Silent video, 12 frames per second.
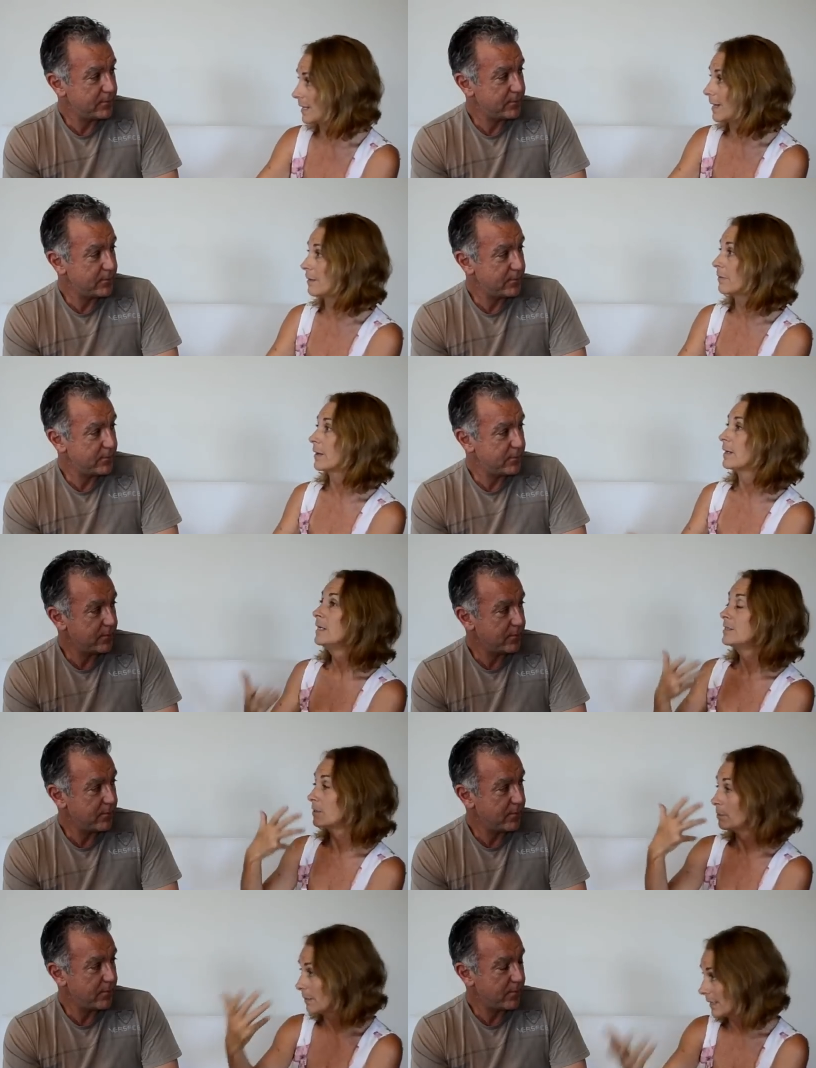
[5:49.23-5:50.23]
Speaker 1: other
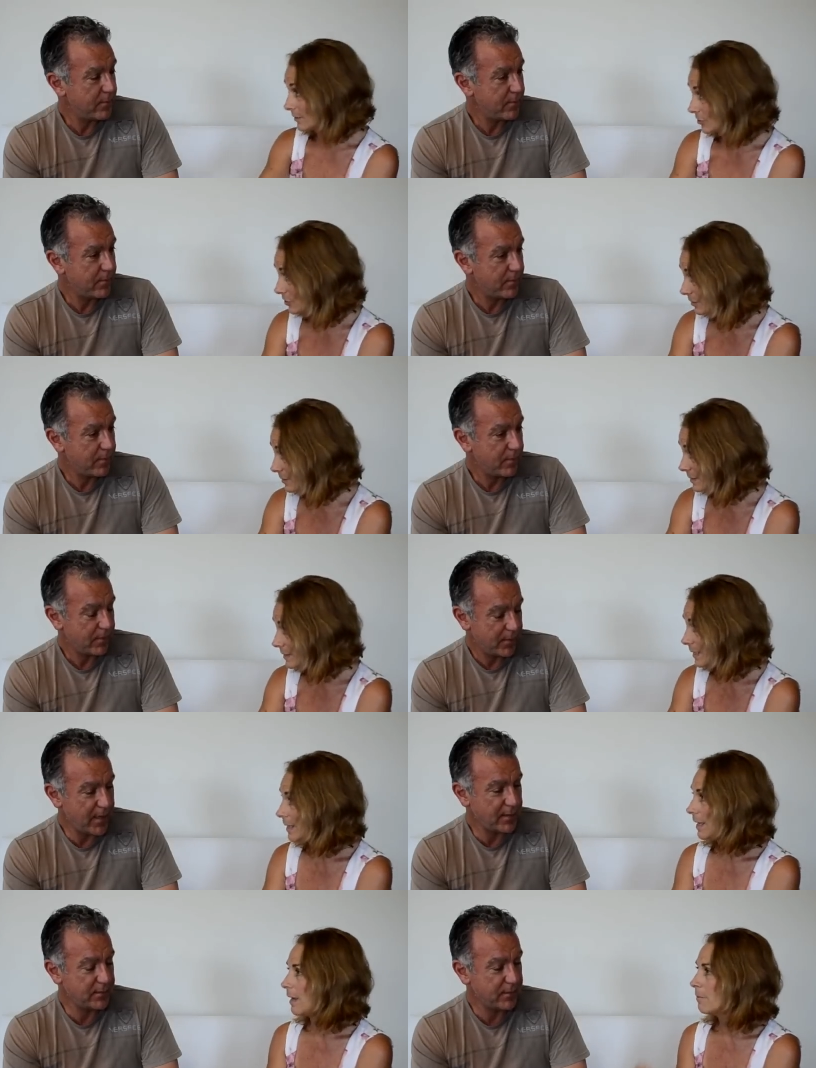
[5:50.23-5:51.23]
dimensions.
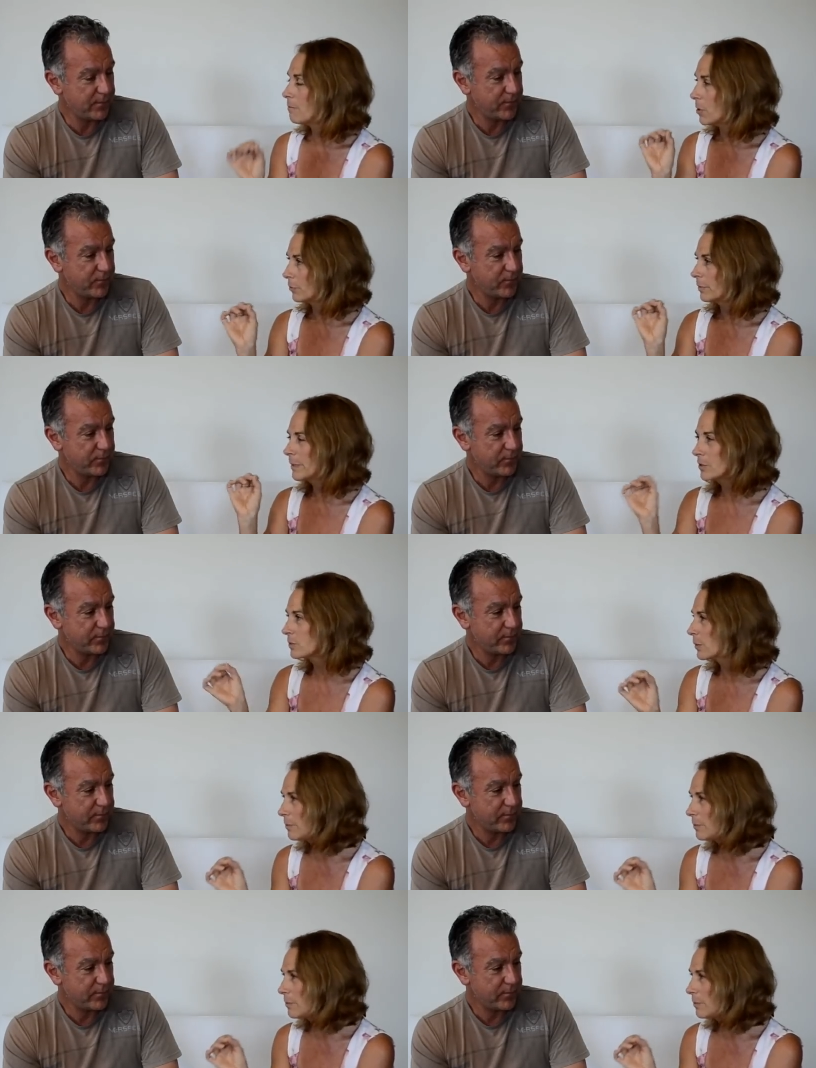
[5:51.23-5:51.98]
Yes. because we're